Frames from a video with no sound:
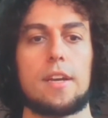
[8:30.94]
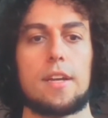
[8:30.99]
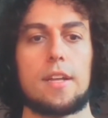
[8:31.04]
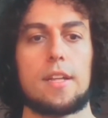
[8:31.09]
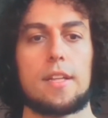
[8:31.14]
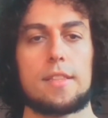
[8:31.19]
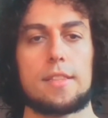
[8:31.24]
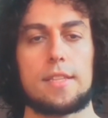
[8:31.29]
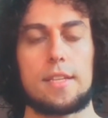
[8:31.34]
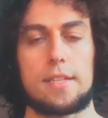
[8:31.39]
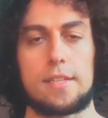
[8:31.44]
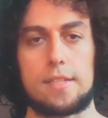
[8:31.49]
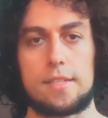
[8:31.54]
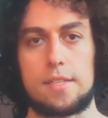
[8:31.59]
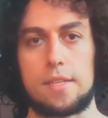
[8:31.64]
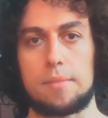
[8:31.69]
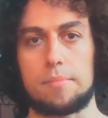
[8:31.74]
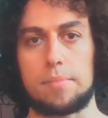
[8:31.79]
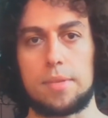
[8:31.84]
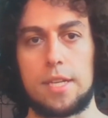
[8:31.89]
that
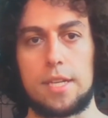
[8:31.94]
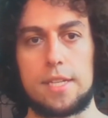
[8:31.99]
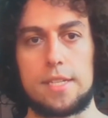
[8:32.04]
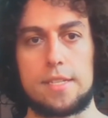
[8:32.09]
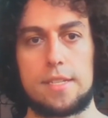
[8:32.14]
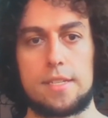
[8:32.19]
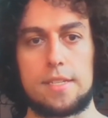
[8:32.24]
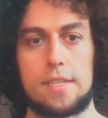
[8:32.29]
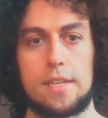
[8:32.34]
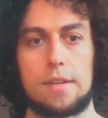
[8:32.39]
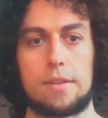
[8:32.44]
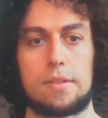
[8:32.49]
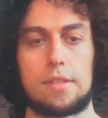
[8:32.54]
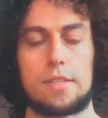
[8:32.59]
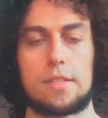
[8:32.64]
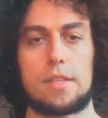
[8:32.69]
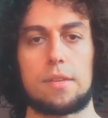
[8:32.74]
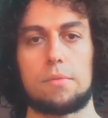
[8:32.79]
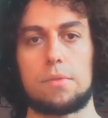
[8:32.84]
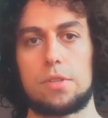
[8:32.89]
doesn't imply necessarily
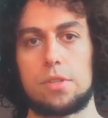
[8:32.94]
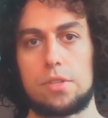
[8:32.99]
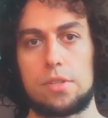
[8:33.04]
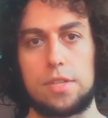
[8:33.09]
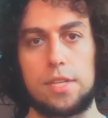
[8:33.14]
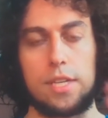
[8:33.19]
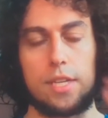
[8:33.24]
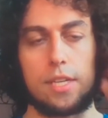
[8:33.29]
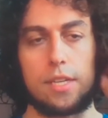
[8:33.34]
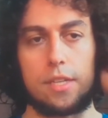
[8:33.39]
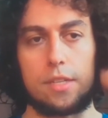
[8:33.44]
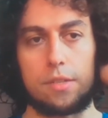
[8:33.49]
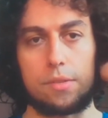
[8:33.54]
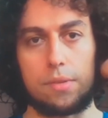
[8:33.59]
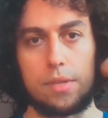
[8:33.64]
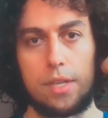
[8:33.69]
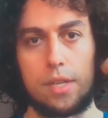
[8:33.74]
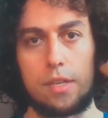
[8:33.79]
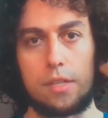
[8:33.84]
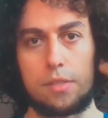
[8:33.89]
that we should take it into
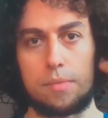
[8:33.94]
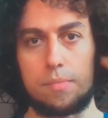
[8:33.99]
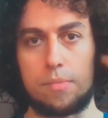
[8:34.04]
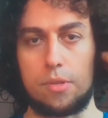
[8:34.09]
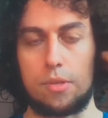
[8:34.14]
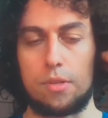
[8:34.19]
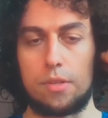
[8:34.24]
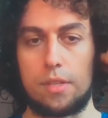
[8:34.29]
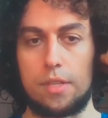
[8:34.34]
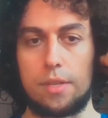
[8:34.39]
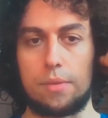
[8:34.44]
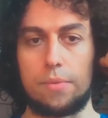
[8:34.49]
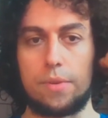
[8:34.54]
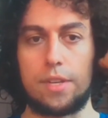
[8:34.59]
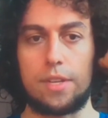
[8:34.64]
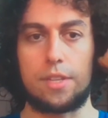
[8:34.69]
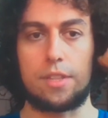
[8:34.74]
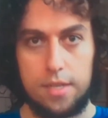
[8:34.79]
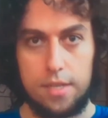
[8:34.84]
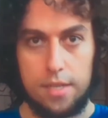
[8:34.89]
account morally
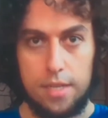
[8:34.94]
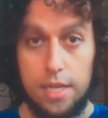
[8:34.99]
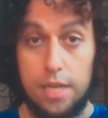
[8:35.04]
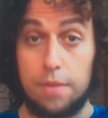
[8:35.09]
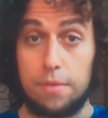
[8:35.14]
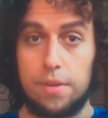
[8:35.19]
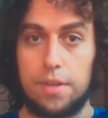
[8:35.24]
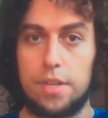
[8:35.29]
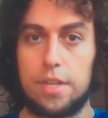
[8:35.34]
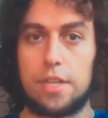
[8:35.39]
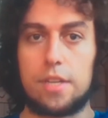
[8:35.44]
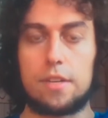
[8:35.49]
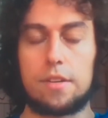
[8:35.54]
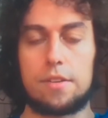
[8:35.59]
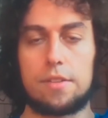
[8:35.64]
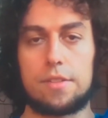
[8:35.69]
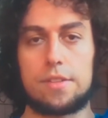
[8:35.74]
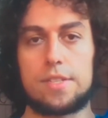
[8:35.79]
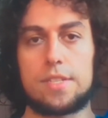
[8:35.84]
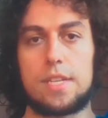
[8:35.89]
with anywhere near
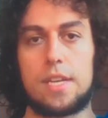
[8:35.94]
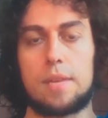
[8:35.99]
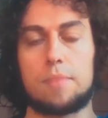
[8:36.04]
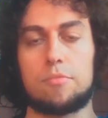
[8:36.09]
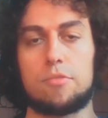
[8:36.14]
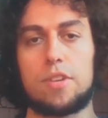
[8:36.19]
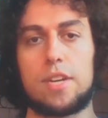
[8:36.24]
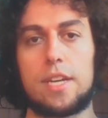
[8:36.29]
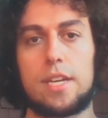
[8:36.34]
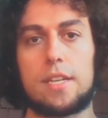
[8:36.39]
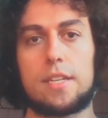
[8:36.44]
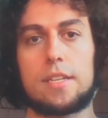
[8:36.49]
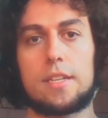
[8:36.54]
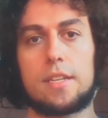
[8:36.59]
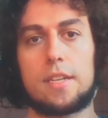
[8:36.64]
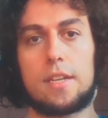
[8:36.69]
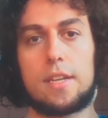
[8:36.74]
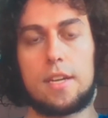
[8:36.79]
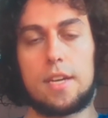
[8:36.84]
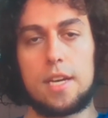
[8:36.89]
the same weight
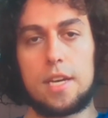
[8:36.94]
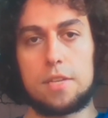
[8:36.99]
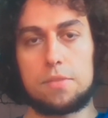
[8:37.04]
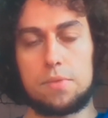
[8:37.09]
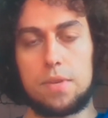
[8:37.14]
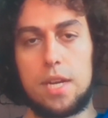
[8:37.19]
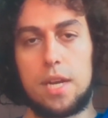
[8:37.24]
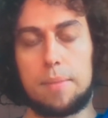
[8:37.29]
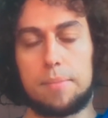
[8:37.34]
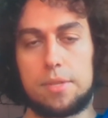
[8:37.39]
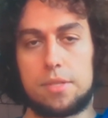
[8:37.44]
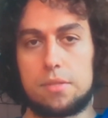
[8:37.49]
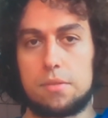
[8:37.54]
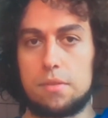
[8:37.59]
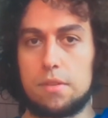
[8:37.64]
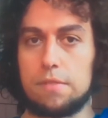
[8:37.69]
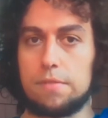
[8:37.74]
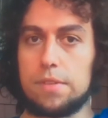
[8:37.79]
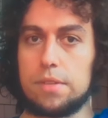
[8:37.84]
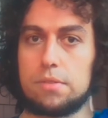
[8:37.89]
as what happens to
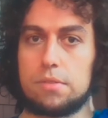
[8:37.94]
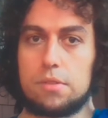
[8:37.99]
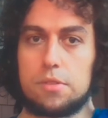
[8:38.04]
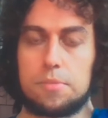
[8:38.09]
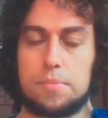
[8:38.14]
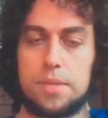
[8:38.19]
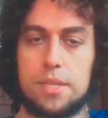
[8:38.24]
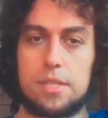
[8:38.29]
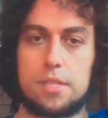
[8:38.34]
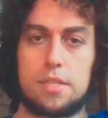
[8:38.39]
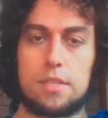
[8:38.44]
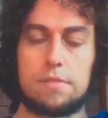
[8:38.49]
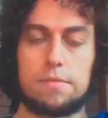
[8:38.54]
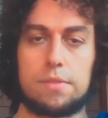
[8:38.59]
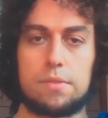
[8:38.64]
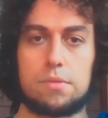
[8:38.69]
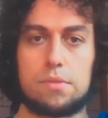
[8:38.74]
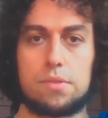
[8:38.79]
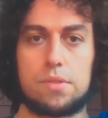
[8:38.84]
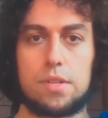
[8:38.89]
individuals, because
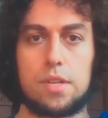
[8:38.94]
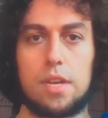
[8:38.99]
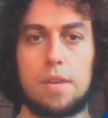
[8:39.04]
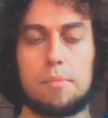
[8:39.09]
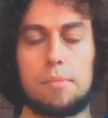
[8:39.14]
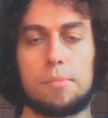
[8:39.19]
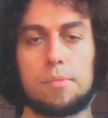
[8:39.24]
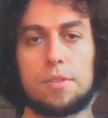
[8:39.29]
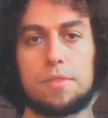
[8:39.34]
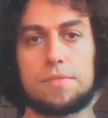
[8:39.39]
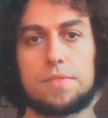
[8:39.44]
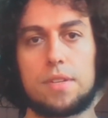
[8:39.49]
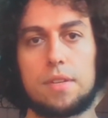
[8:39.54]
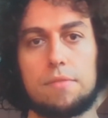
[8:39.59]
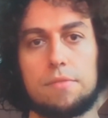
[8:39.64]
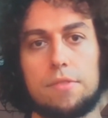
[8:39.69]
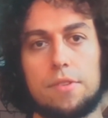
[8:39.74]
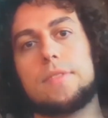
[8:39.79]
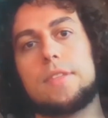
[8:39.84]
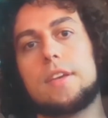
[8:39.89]
individuals are capable of
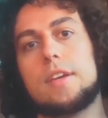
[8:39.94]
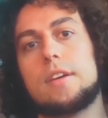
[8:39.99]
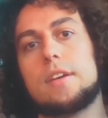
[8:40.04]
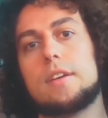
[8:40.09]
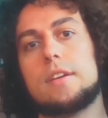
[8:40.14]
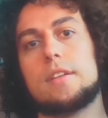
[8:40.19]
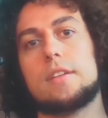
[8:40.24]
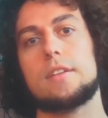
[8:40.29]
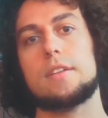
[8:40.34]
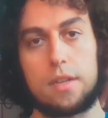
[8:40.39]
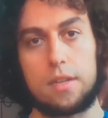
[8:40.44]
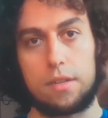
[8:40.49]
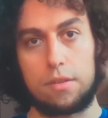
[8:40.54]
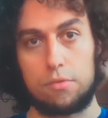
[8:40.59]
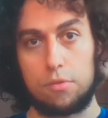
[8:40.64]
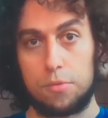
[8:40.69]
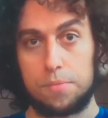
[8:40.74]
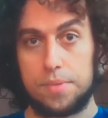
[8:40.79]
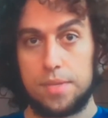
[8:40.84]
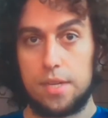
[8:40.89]
suffering and
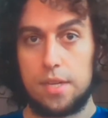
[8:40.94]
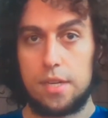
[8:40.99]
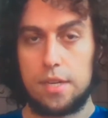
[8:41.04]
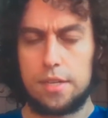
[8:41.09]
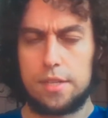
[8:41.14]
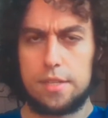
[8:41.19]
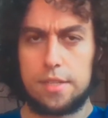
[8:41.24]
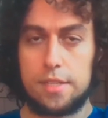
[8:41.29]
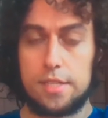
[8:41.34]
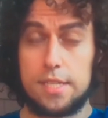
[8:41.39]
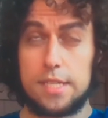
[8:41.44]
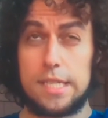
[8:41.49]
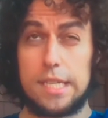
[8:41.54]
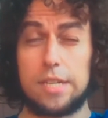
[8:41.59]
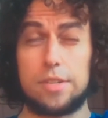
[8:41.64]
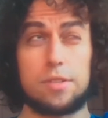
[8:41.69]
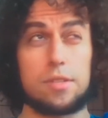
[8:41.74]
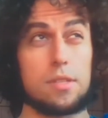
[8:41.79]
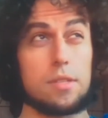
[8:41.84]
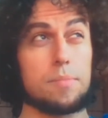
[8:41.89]
groups aren't. This is
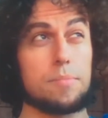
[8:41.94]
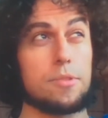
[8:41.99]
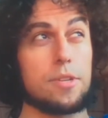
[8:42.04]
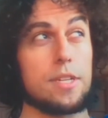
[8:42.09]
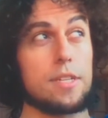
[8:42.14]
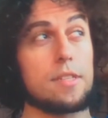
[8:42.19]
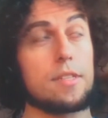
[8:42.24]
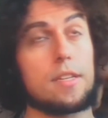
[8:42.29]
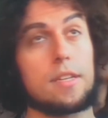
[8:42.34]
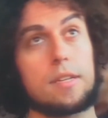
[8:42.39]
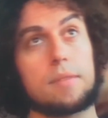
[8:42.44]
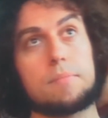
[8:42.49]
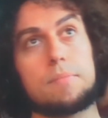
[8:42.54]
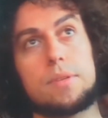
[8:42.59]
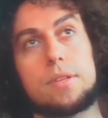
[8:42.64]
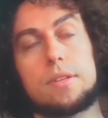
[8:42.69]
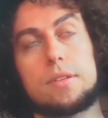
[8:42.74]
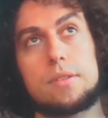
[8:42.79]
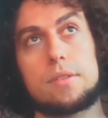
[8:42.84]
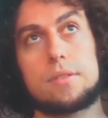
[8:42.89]
actually the point that
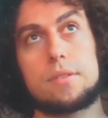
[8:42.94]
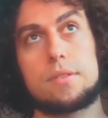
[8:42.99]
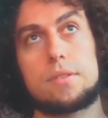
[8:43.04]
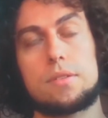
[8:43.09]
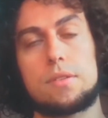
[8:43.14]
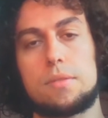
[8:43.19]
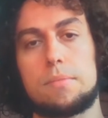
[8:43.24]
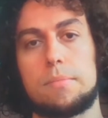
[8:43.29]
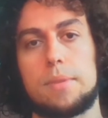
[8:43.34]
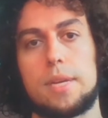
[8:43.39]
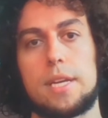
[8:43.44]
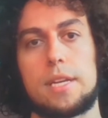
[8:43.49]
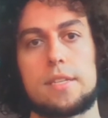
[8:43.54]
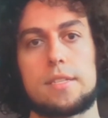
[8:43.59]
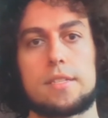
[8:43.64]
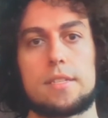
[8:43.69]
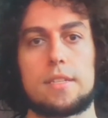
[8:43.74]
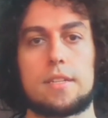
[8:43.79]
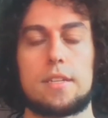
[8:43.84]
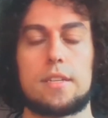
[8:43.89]
Peterson
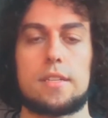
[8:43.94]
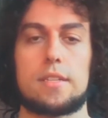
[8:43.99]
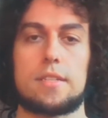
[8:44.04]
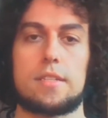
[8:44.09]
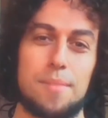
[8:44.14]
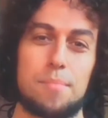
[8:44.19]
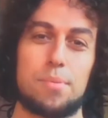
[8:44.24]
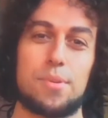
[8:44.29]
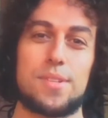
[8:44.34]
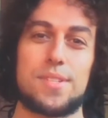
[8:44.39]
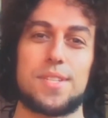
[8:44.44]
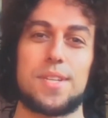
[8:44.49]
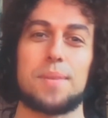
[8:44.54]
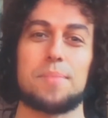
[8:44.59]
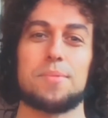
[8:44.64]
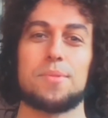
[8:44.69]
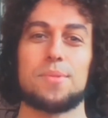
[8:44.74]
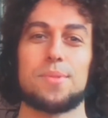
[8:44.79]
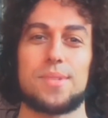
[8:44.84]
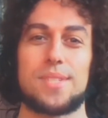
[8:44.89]
makes in his
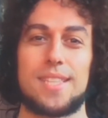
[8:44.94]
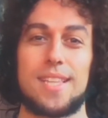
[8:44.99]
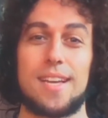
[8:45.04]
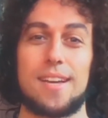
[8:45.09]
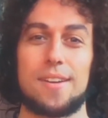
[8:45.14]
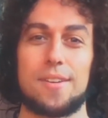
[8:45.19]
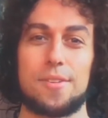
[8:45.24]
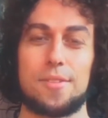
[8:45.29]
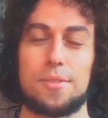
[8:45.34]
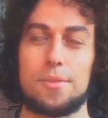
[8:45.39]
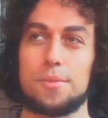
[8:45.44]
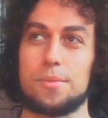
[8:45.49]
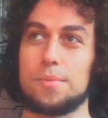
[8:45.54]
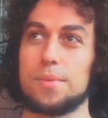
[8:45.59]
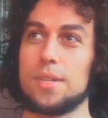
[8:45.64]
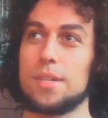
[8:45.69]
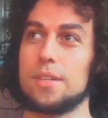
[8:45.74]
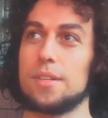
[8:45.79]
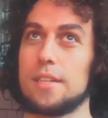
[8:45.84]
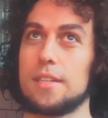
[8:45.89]
presumptuous letter to the
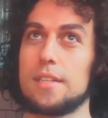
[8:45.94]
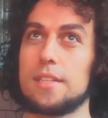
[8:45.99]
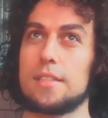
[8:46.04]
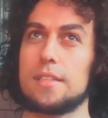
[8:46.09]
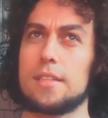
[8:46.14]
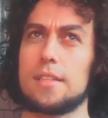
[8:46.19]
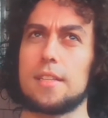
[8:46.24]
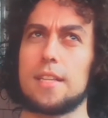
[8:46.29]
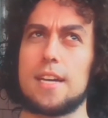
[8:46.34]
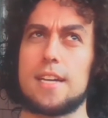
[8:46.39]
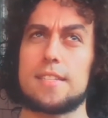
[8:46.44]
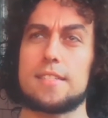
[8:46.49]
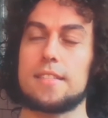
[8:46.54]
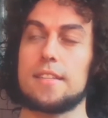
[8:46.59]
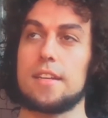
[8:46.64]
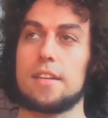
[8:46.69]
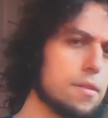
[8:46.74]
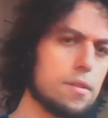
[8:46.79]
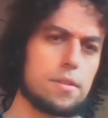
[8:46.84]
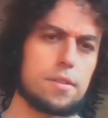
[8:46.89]
world in the last
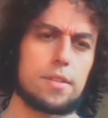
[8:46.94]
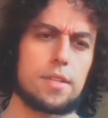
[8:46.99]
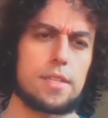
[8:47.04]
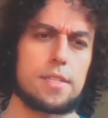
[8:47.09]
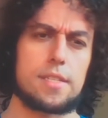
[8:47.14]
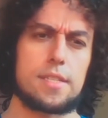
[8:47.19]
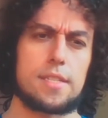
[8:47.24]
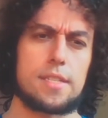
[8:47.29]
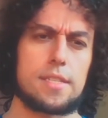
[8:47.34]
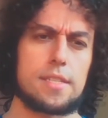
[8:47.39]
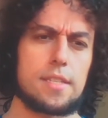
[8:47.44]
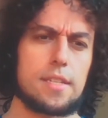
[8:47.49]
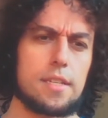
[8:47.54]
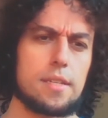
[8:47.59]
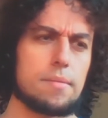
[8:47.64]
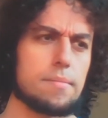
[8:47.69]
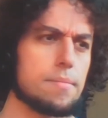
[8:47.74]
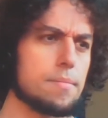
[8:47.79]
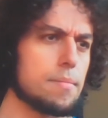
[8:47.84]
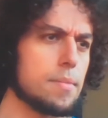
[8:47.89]
day of 2016,
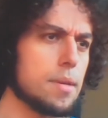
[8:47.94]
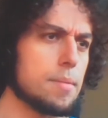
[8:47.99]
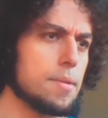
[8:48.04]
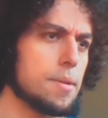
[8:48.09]
maybe.